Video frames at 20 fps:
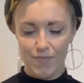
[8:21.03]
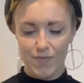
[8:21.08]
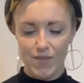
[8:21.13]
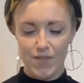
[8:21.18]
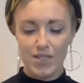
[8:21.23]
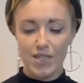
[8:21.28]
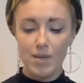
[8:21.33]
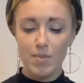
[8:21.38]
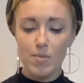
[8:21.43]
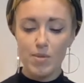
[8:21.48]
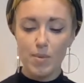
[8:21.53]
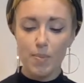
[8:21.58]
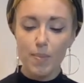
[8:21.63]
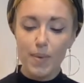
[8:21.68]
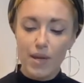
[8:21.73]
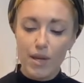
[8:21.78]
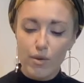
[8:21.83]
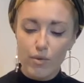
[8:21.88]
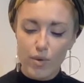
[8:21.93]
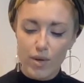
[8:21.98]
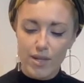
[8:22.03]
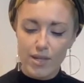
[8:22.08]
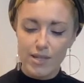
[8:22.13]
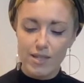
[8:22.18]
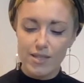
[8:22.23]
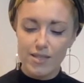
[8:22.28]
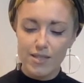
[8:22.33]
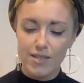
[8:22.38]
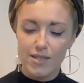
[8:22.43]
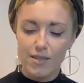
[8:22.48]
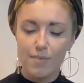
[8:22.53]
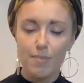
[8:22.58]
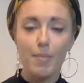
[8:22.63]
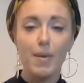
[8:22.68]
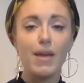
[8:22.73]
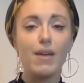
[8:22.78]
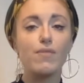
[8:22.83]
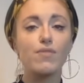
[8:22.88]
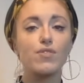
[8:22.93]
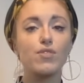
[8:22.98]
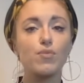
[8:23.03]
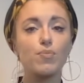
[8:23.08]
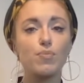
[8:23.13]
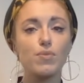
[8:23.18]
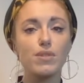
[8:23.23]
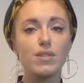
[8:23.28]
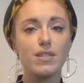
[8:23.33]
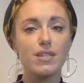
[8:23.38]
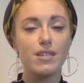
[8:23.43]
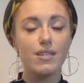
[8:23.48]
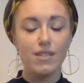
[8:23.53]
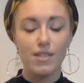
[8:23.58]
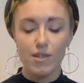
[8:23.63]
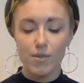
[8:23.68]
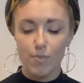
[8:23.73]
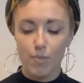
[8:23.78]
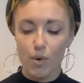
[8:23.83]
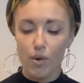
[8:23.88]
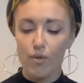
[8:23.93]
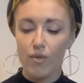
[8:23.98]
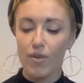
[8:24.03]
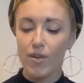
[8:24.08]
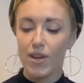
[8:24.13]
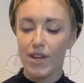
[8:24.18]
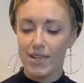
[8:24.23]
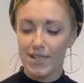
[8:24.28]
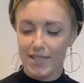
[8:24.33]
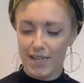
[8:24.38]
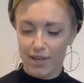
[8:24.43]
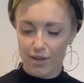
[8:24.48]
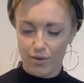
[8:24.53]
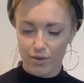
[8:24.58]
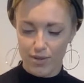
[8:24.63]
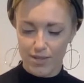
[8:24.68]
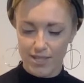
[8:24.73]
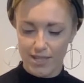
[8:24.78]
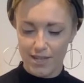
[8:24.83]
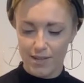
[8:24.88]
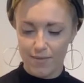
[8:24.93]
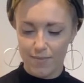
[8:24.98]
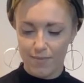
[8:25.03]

seems appearance may have superseded moral integrity.